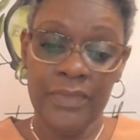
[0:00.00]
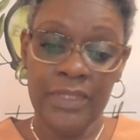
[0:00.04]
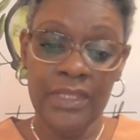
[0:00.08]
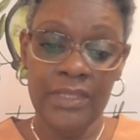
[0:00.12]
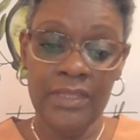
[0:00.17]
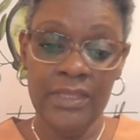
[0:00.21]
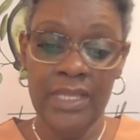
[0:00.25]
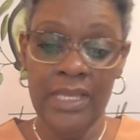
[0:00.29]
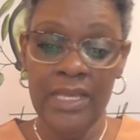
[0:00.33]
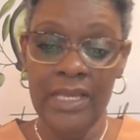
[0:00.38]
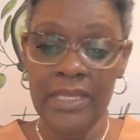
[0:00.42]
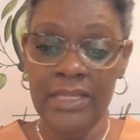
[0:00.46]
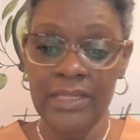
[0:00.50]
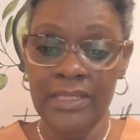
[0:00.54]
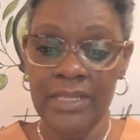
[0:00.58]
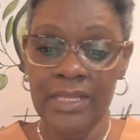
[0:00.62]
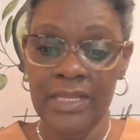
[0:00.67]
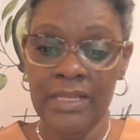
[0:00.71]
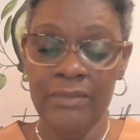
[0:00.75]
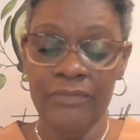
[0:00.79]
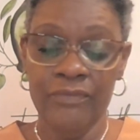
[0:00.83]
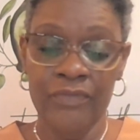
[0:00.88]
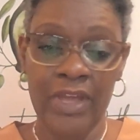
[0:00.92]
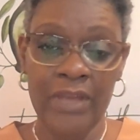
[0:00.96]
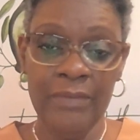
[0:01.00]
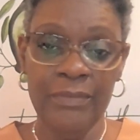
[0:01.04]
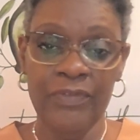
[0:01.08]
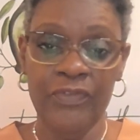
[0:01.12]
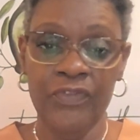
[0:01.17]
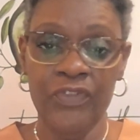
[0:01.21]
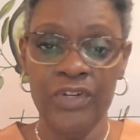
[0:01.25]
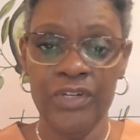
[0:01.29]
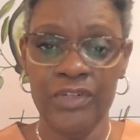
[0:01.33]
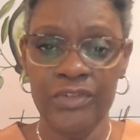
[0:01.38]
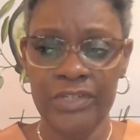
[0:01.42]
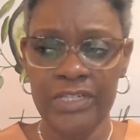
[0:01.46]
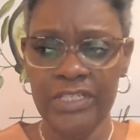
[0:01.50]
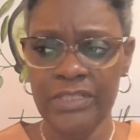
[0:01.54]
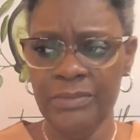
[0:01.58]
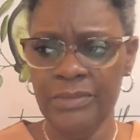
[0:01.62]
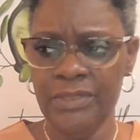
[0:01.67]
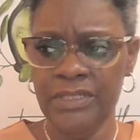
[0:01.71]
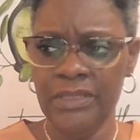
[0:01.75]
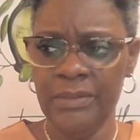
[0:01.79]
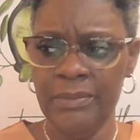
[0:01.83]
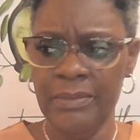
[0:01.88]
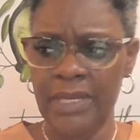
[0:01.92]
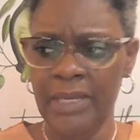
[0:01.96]
And then right before
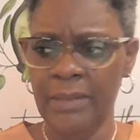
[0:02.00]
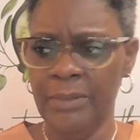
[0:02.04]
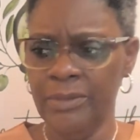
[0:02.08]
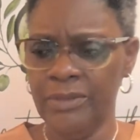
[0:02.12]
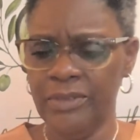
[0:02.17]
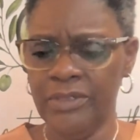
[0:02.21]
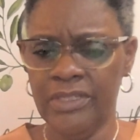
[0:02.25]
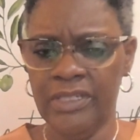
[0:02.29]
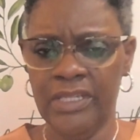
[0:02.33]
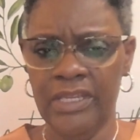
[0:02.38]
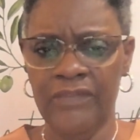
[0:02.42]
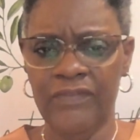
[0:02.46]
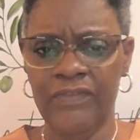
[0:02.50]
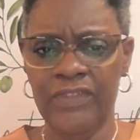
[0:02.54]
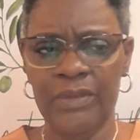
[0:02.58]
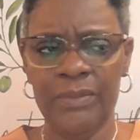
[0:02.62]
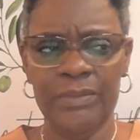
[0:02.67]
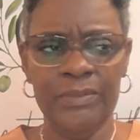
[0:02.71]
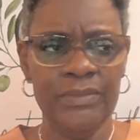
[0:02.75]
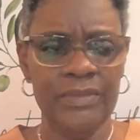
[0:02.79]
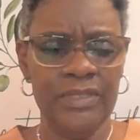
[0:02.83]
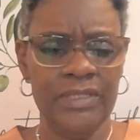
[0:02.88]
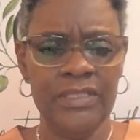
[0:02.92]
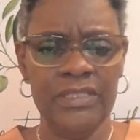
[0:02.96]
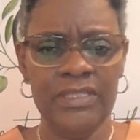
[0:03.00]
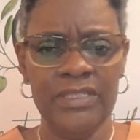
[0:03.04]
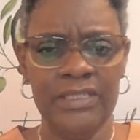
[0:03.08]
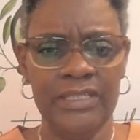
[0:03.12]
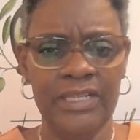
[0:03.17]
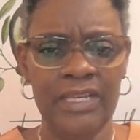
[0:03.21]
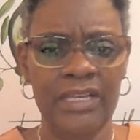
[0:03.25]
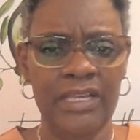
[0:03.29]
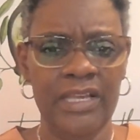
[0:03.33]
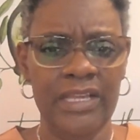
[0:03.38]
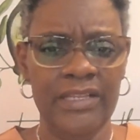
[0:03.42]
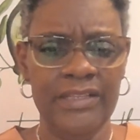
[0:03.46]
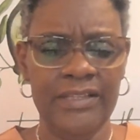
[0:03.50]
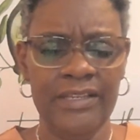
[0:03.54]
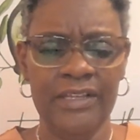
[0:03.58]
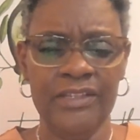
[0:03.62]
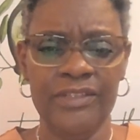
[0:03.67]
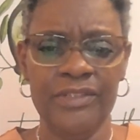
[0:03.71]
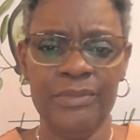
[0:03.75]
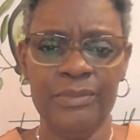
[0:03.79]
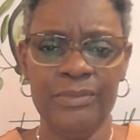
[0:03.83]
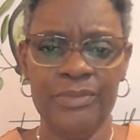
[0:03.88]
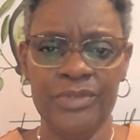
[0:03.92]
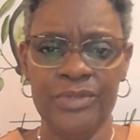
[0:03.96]
Christmas, I'm able to give them
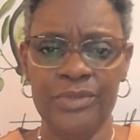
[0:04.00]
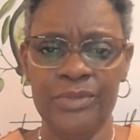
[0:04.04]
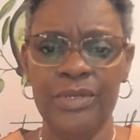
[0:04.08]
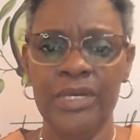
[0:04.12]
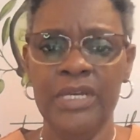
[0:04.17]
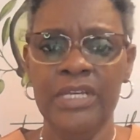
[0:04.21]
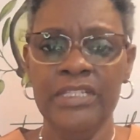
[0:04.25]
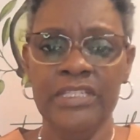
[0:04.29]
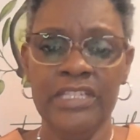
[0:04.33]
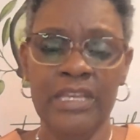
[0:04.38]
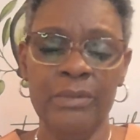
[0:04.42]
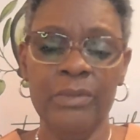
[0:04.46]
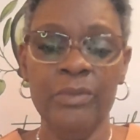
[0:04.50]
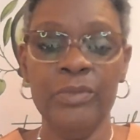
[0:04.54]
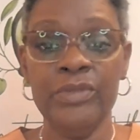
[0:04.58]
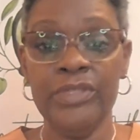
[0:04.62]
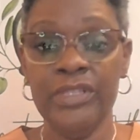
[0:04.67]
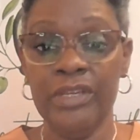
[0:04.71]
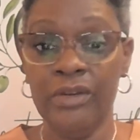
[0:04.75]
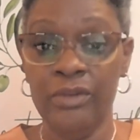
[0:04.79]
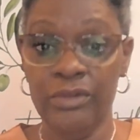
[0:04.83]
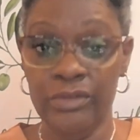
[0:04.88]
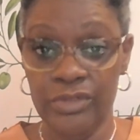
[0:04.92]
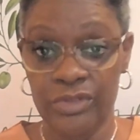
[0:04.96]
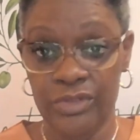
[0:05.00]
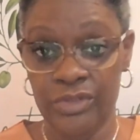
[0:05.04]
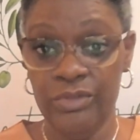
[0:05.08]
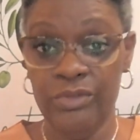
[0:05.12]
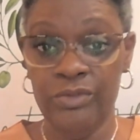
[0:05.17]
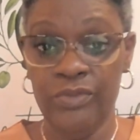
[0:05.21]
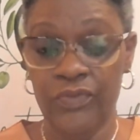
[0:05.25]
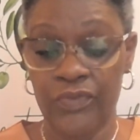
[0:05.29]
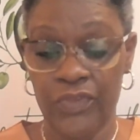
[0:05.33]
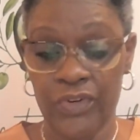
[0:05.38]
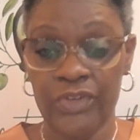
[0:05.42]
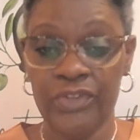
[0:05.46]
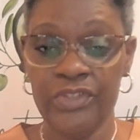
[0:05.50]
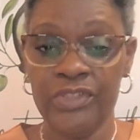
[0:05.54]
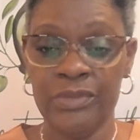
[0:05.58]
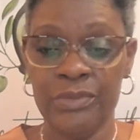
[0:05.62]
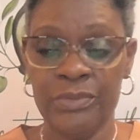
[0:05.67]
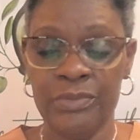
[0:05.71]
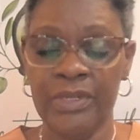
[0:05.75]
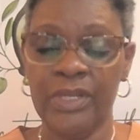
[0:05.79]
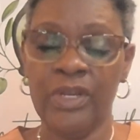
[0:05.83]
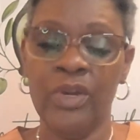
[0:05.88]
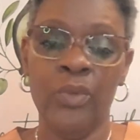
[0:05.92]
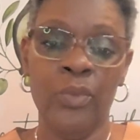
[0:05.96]
tell them to tell me what they're going to do for
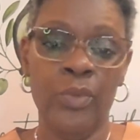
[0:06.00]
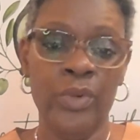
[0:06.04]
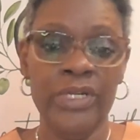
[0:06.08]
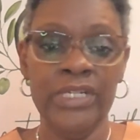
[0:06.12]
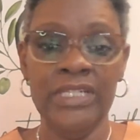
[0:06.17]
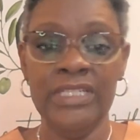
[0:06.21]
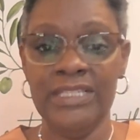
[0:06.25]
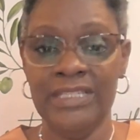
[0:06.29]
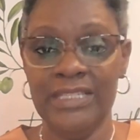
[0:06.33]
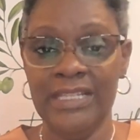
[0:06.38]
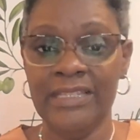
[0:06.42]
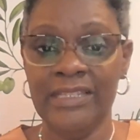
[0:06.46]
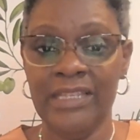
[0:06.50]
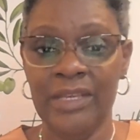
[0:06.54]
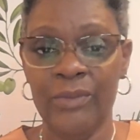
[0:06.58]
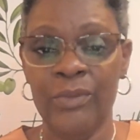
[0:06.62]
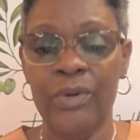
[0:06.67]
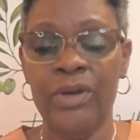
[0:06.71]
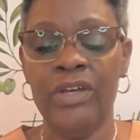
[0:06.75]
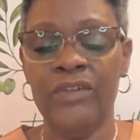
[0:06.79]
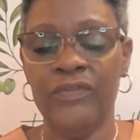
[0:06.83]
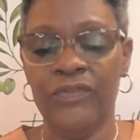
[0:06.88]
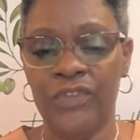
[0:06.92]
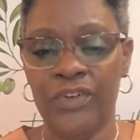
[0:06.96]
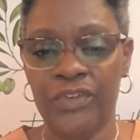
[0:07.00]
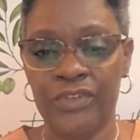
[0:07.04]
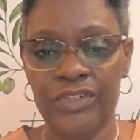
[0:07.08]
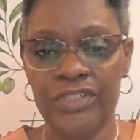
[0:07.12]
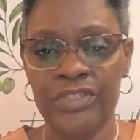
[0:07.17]
Christmas break or what it is that they want for